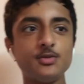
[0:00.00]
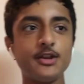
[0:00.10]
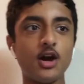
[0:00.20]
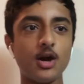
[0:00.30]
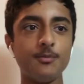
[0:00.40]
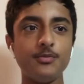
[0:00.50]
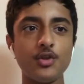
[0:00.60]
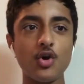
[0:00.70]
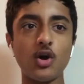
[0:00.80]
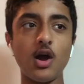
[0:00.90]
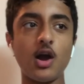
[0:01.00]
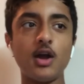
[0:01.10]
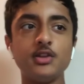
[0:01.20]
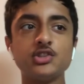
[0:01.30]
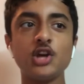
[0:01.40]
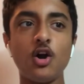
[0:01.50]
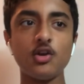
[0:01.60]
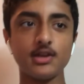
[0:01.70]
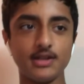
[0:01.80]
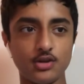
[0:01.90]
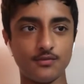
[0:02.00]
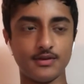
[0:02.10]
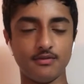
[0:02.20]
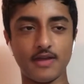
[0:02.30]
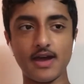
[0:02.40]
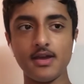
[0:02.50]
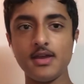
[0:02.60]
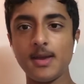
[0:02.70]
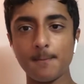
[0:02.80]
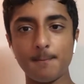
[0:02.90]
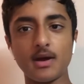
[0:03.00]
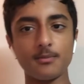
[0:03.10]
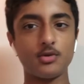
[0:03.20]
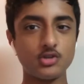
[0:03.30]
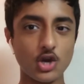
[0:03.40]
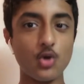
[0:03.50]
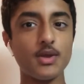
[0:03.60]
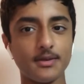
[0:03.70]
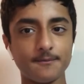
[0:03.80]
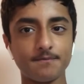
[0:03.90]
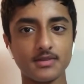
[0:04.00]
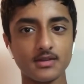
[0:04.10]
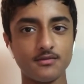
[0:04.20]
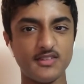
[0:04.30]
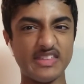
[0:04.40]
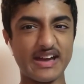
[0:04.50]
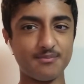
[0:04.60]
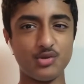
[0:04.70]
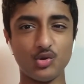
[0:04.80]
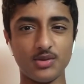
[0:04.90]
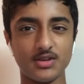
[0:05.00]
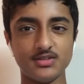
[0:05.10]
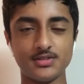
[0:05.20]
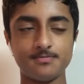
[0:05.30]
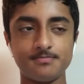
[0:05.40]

I'm not entirely confident of that, but I'm going for that purely because